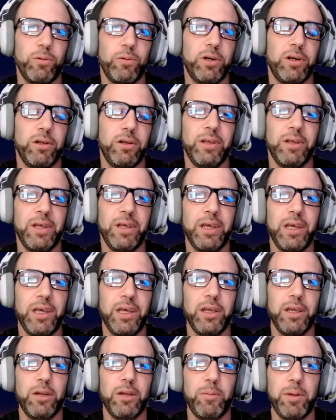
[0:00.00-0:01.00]
Well,
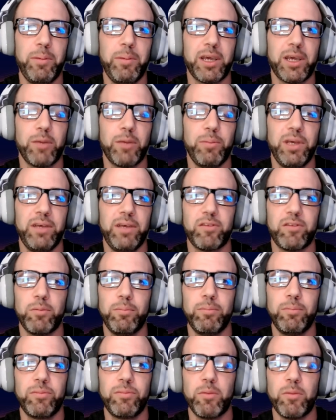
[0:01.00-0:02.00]
maybe it could be
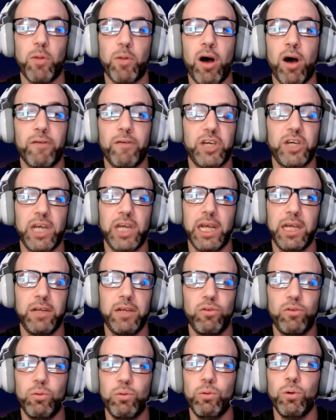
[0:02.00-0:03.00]
some
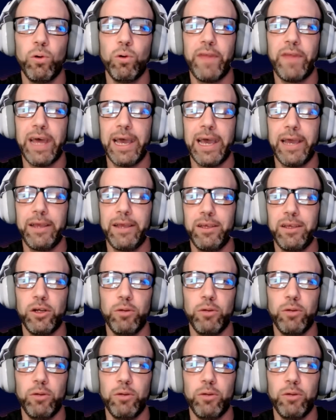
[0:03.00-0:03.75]
off-chain tool that,